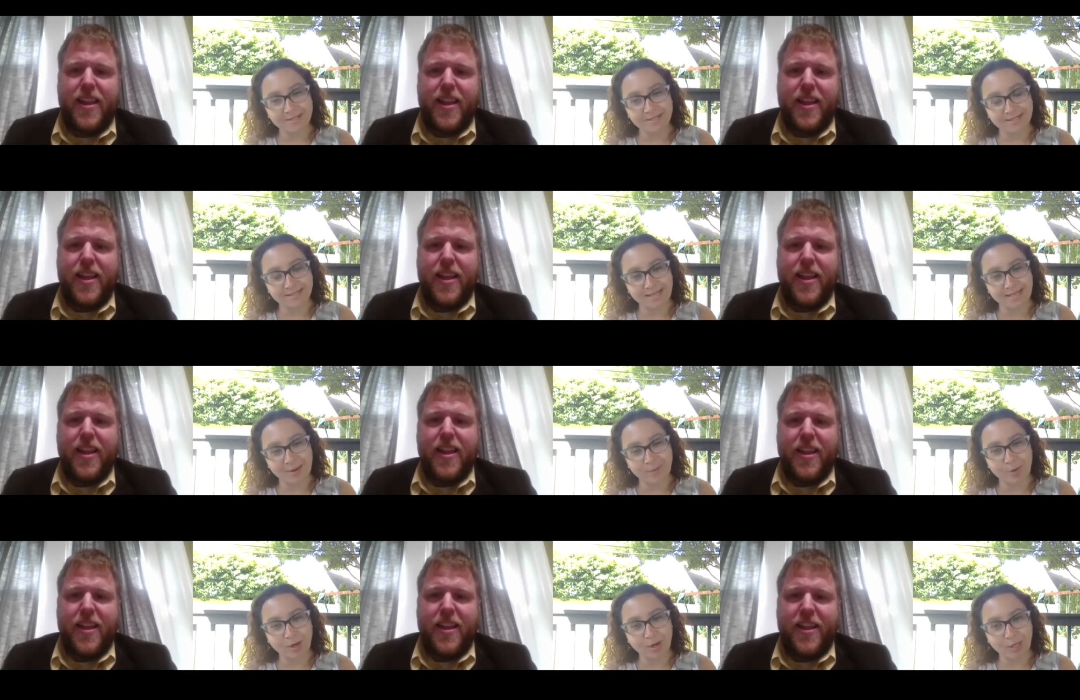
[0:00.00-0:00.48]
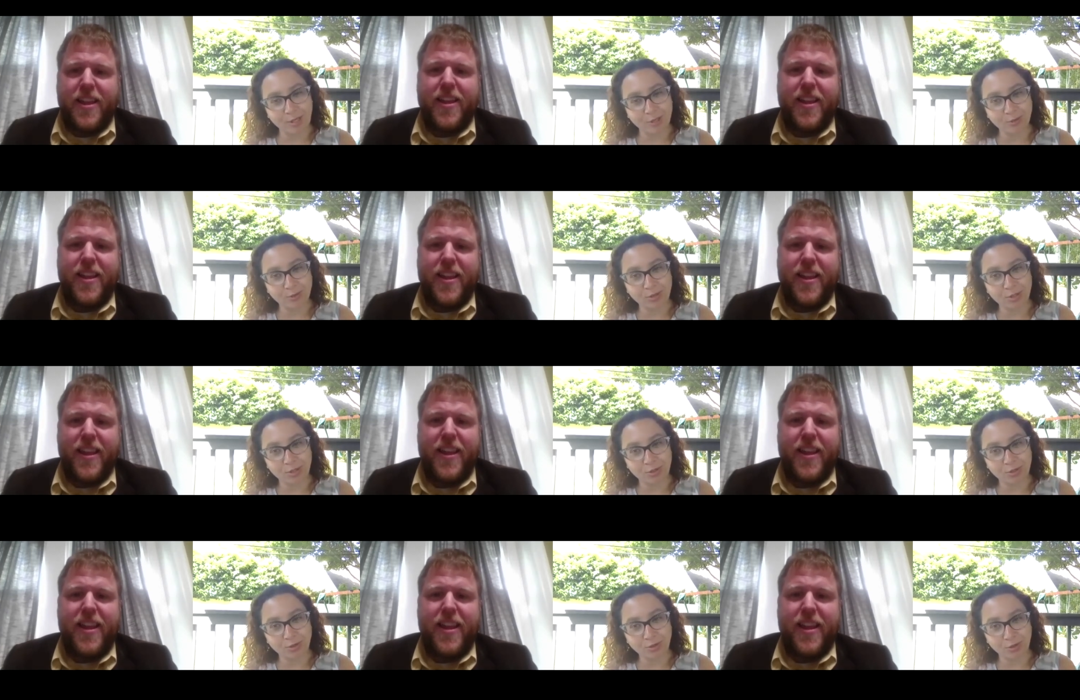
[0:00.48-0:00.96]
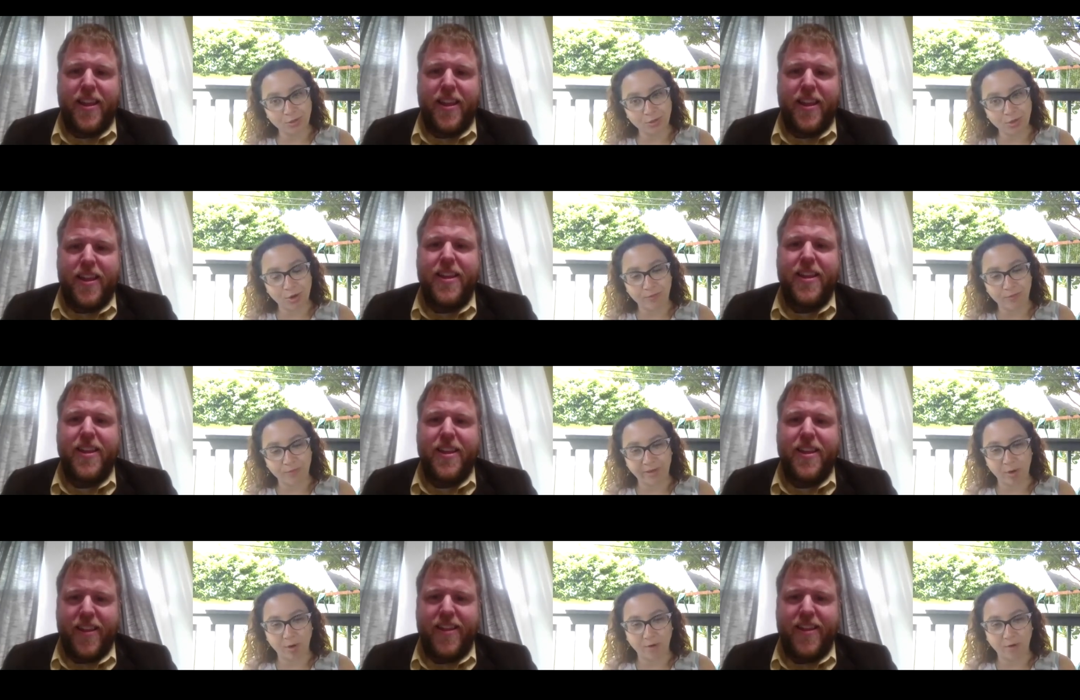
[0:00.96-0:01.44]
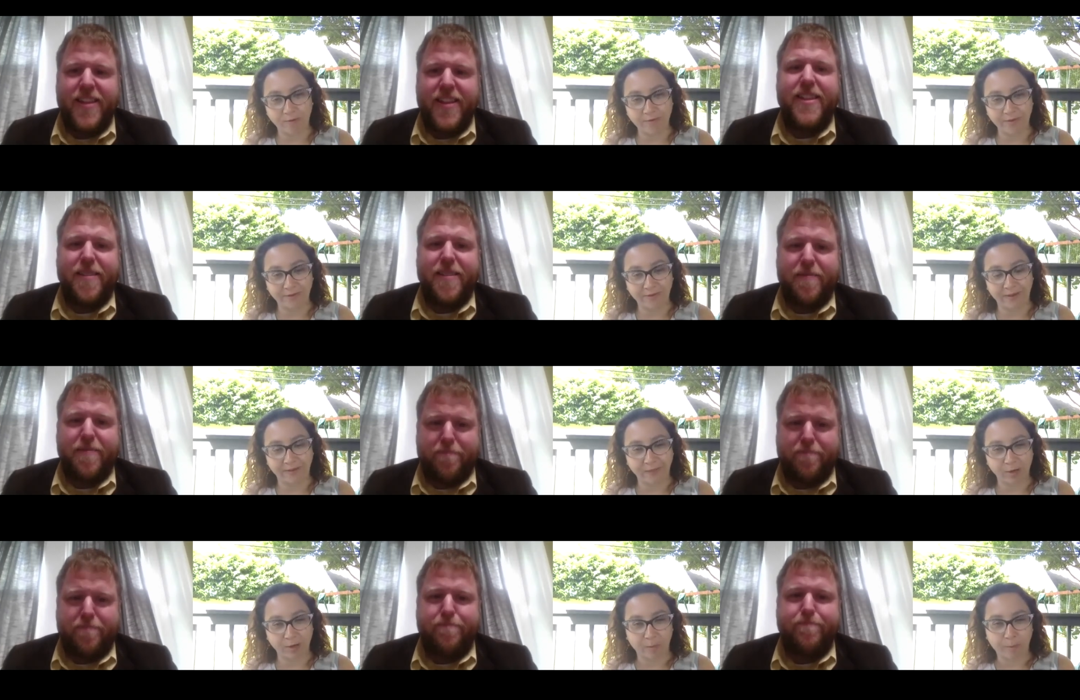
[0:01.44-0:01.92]
Speaker 1: the same way you do. You know, they all feel
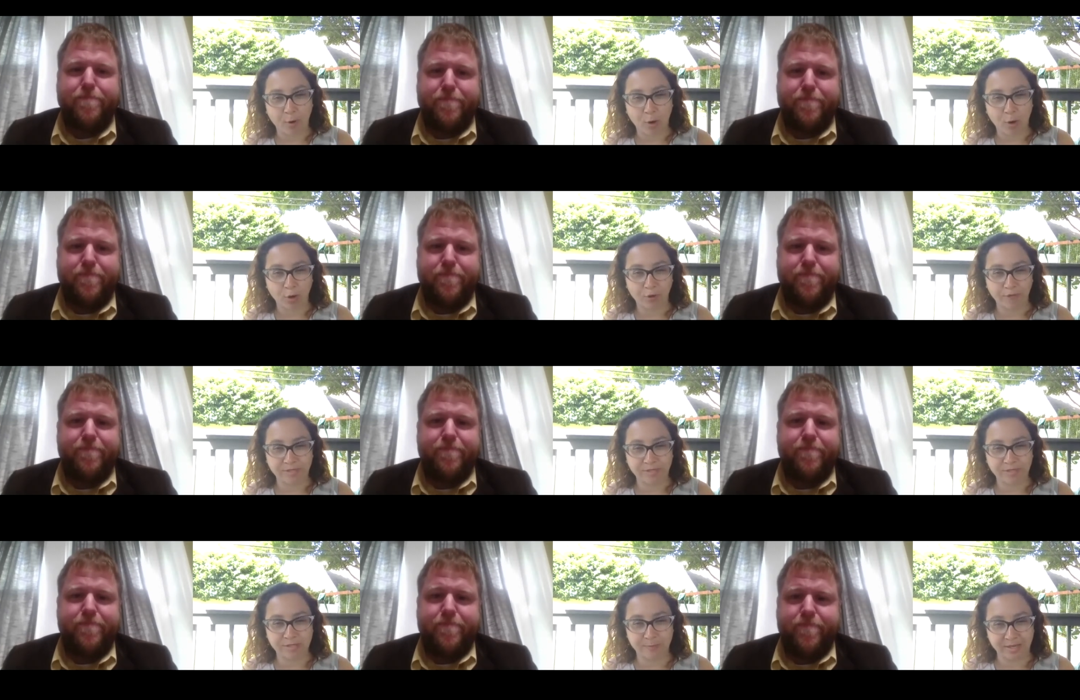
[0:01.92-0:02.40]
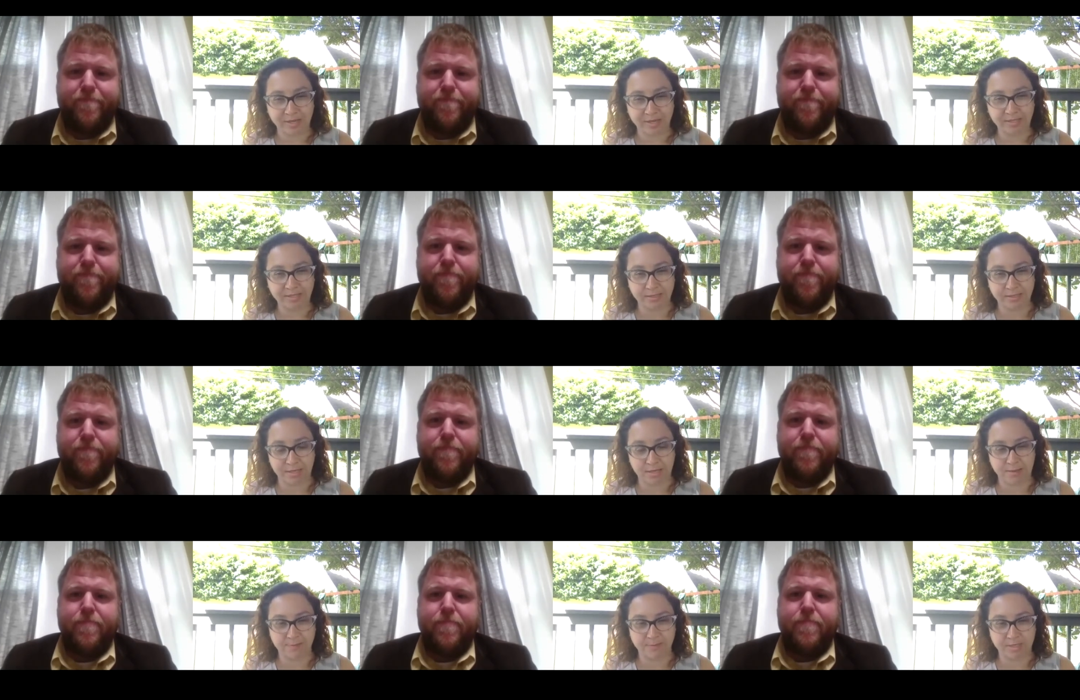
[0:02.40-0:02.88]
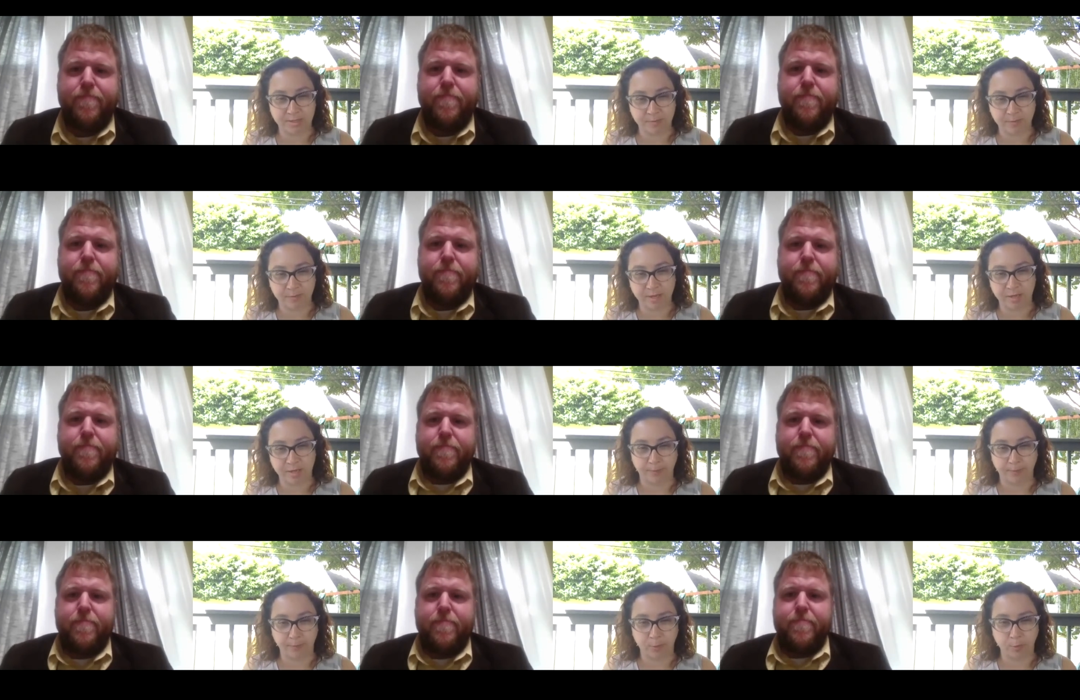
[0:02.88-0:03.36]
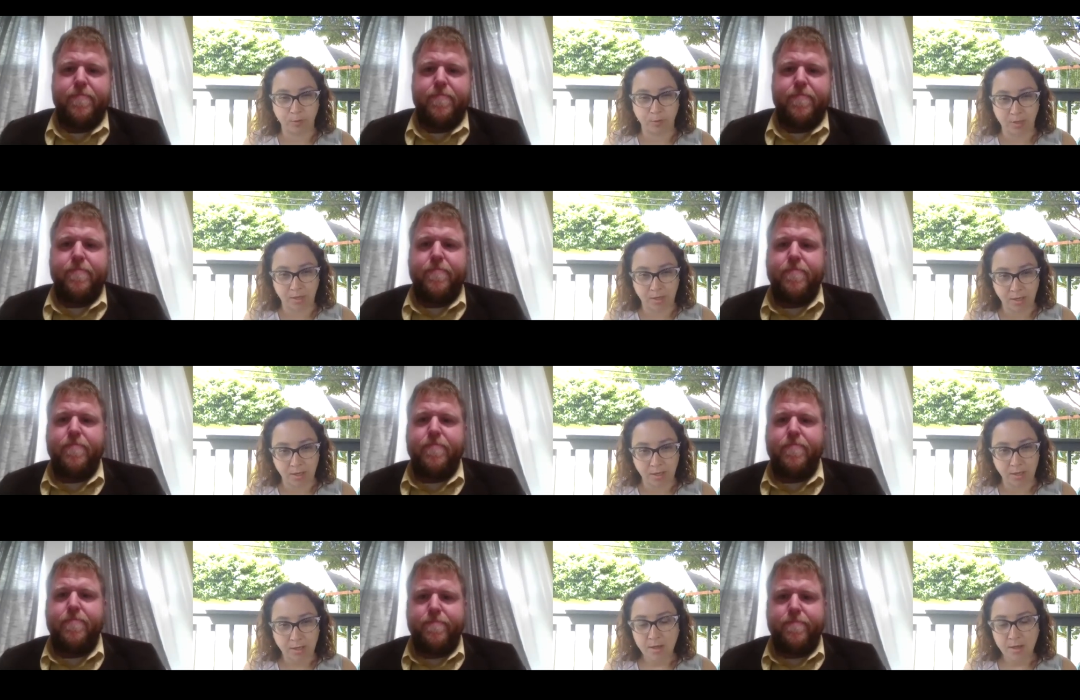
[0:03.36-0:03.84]
like they're part of this big team, this big
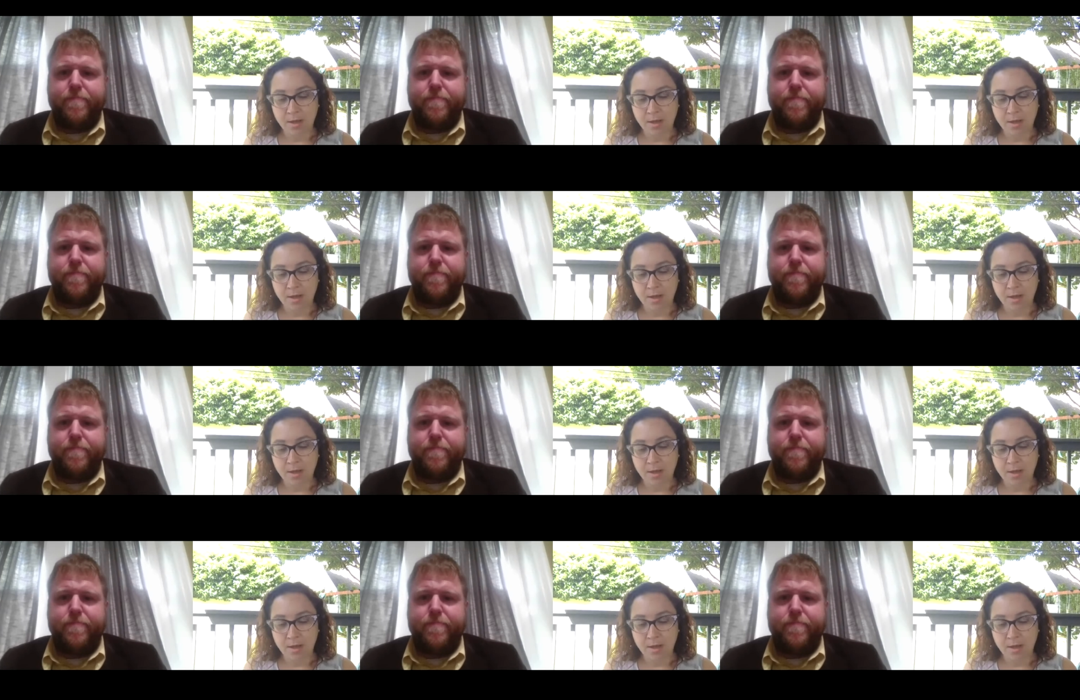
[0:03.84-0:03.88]
community.